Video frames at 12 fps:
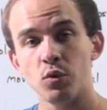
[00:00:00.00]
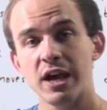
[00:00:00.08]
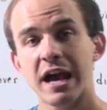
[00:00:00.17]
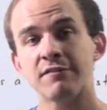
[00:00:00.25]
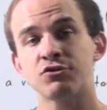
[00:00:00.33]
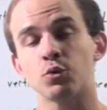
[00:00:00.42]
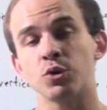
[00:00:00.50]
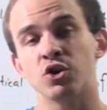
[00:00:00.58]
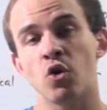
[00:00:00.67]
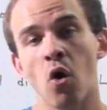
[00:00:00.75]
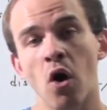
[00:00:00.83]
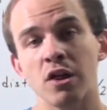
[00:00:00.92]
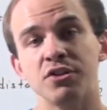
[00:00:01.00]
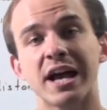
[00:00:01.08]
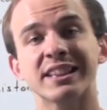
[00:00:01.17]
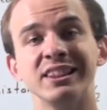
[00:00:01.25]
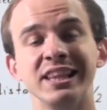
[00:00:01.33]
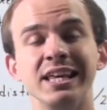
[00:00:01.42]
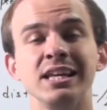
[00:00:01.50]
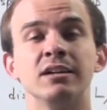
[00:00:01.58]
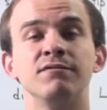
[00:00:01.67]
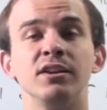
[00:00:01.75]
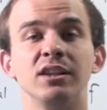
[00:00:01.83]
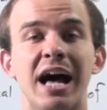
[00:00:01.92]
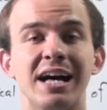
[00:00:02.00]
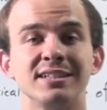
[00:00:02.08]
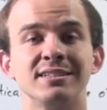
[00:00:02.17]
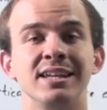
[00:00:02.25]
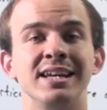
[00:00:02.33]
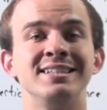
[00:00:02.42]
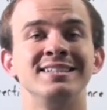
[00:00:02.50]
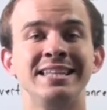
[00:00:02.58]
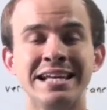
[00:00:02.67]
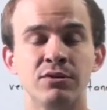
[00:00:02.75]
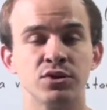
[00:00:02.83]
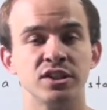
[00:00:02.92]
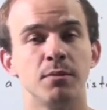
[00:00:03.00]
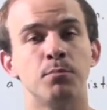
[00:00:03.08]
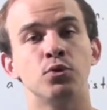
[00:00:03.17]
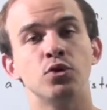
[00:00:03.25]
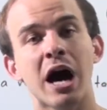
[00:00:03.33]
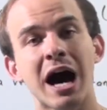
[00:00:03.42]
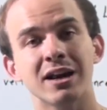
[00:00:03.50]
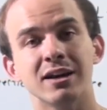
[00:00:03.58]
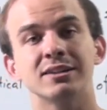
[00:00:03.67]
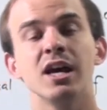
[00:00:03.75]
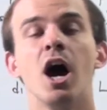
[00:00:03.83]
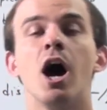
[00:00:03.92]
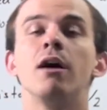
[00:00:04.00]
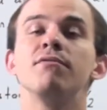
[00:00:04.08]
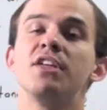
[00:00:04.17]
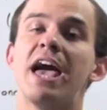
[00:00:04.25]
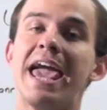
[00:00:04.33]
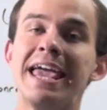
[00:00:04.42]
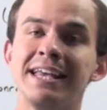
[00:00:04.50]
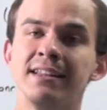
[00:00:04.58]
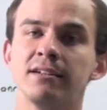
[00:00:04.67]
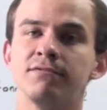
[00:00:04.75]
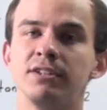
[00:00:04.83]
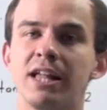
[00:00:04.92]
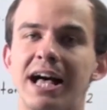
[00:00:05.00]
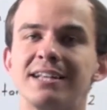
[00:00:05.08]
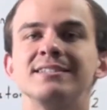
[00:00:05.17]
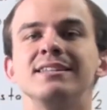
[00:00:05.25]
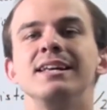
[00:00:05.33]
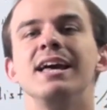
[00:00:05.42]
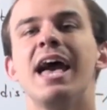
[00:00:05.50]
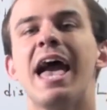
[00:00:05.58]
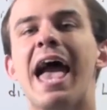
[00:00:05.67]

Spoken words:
we have to recall that linear velocity is equal to the product of the angular velocity